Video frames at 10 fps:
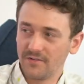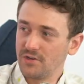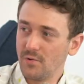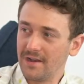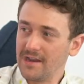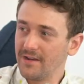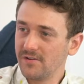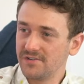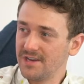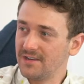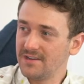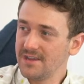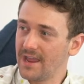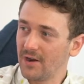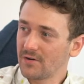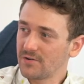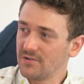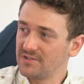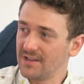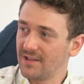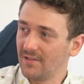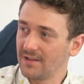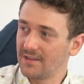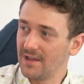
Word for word: ever do any of your D and D characters, anything like